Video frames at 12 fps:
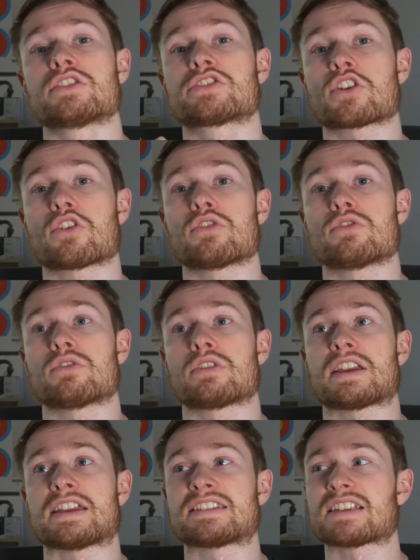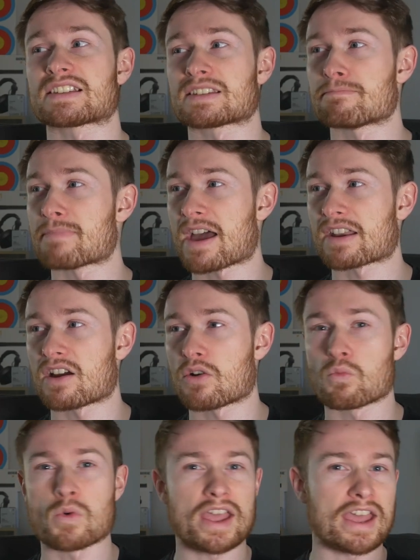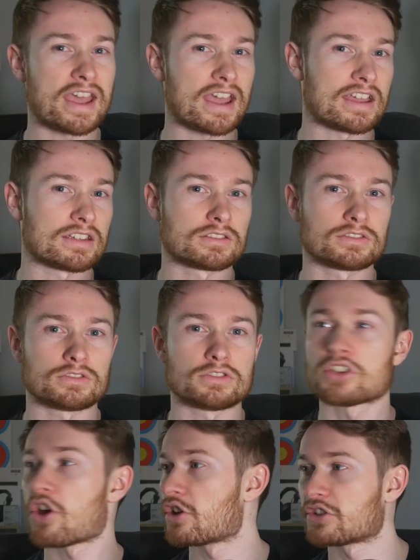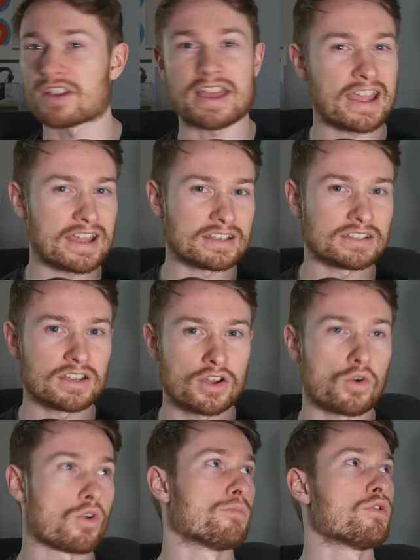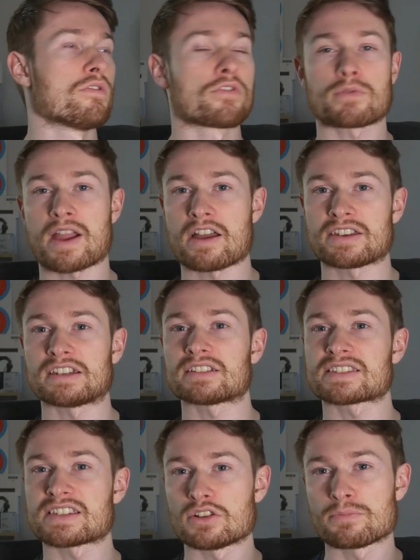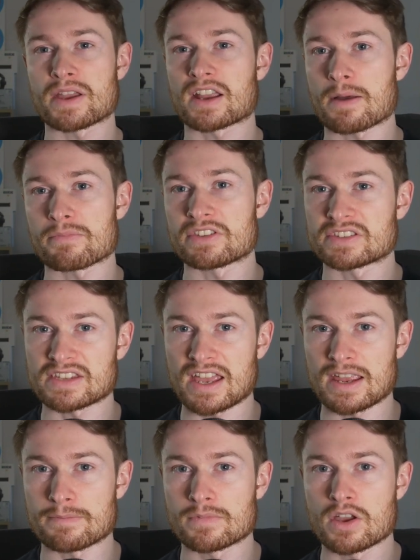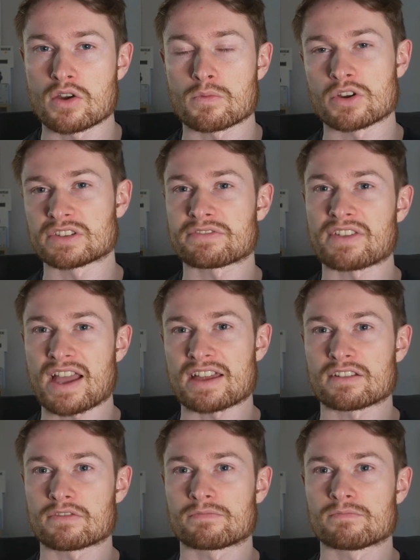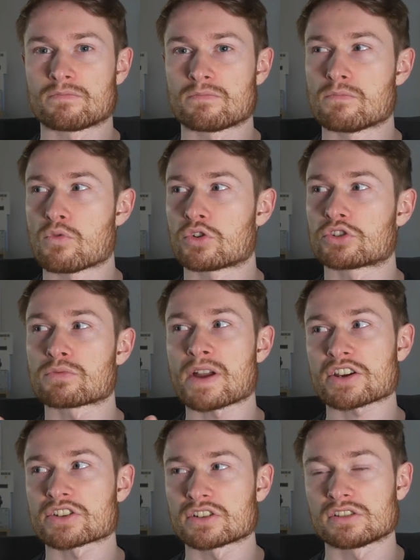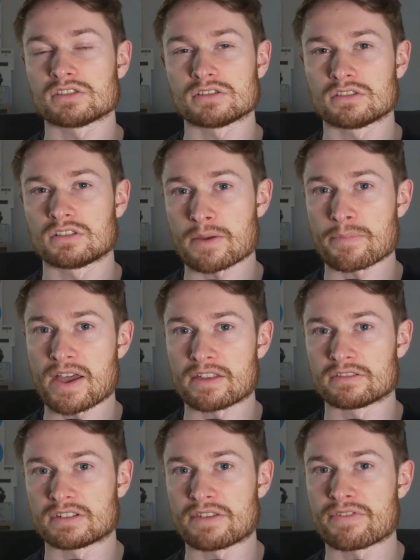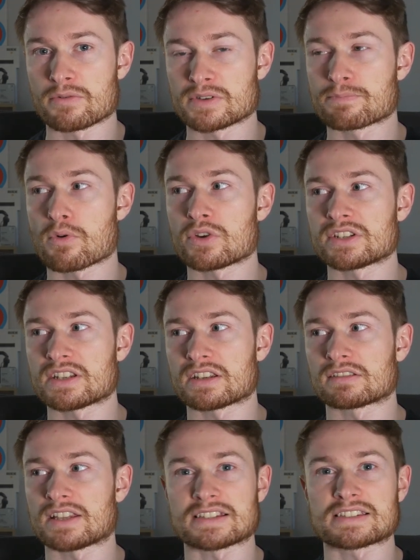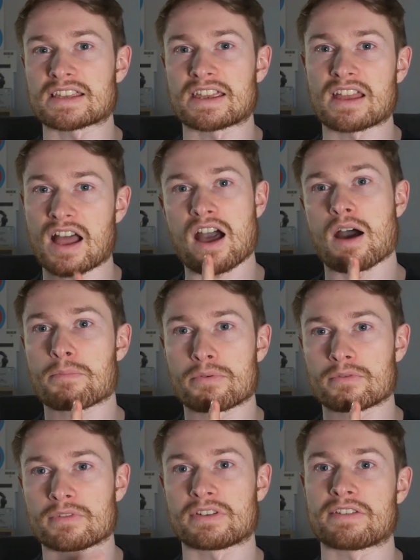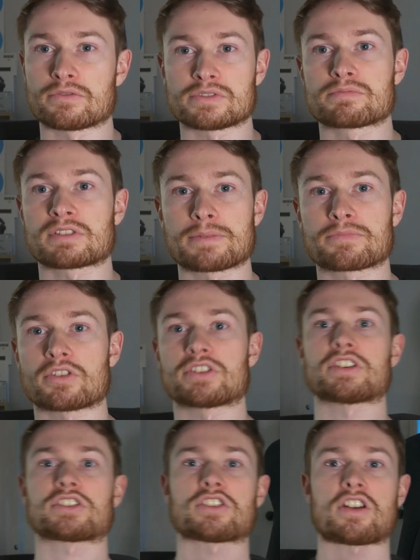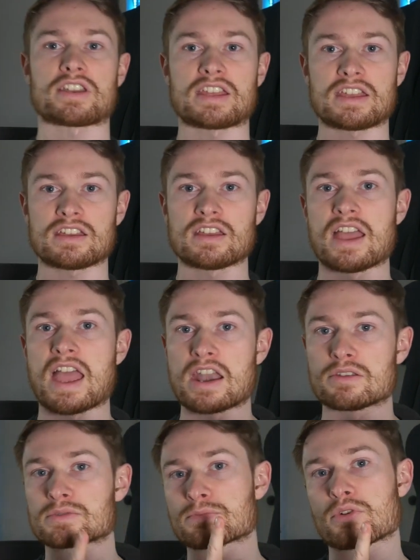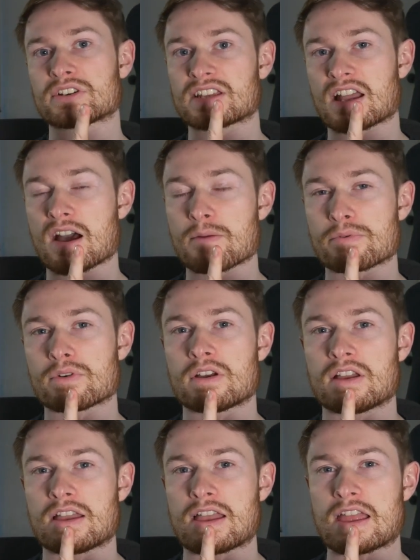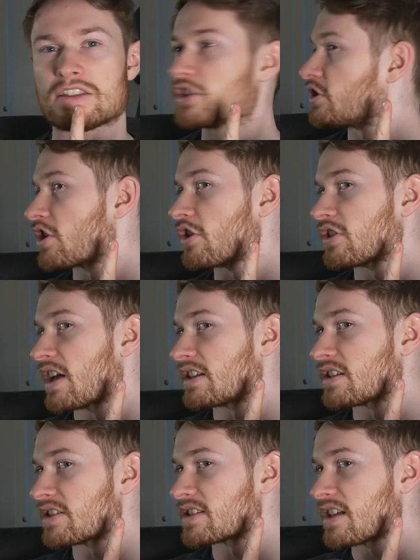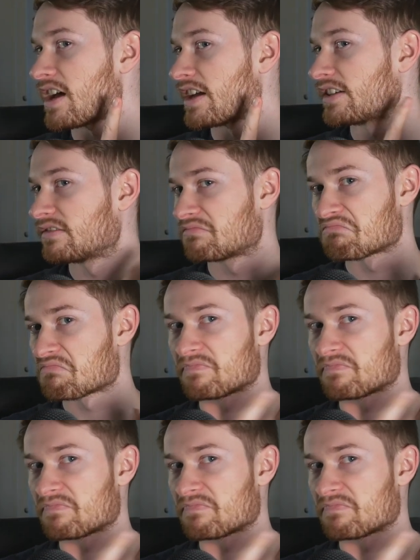So it doesn't matter where you turn your head or move around, it'll still pick up the same. Whereas if you had a more directional pickup pattern, if it was pointing, let's say up, if it was clipped onto your shirt here and it was pointing up and then you turn your head to the side,